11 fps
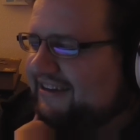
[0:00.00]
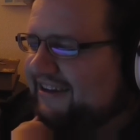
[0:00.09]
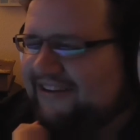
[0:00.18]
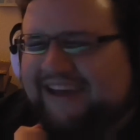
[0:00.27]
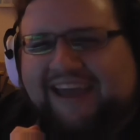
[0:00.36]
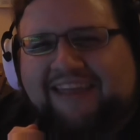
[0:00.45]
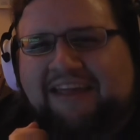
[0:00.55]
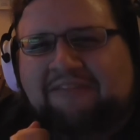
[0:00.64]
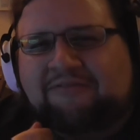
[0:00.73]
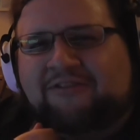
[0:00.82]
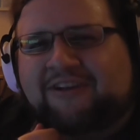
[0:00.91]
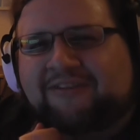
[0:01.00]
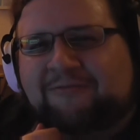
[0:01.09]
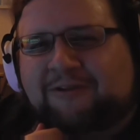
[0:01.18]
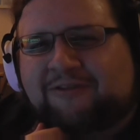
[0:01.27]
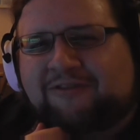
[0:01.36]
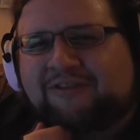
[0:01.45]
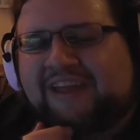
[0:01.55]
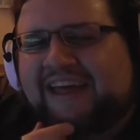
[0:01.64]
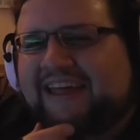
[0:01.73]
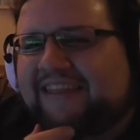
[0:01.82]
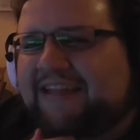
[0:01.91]
Okay, that voice was
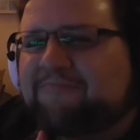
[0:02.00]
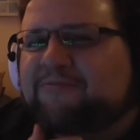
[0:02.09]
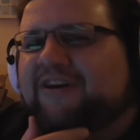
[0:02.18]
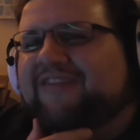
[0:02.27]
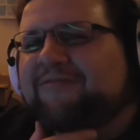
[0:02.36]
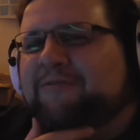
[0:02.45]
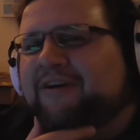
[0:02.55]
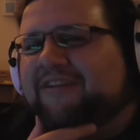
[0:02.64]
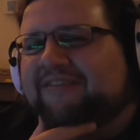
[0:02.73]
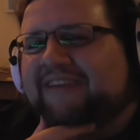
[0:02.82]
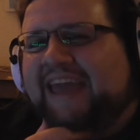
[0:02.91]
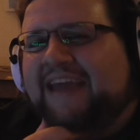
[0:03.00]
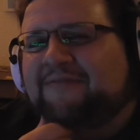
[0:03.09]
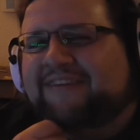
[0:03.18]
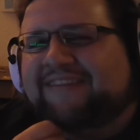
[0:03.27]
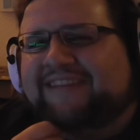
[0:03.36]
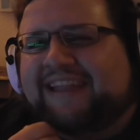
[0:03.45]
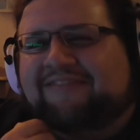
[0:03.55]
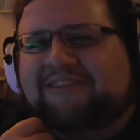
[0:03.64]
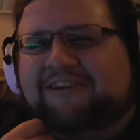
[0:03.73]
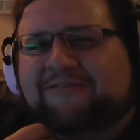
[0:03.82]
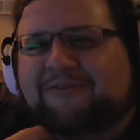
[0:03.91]
gamer's
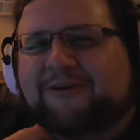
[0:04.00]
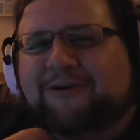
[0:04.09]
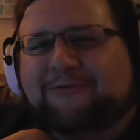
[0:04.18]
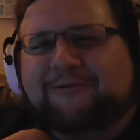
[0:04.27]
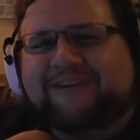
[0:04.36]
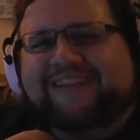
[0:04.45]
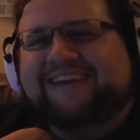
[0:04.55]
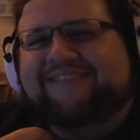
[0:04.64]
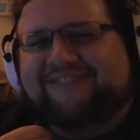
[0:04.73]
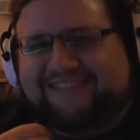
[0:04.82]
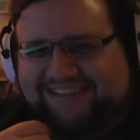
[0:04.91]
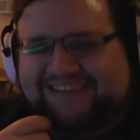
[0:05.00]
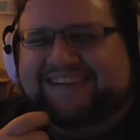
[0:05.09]
level of awkward evil.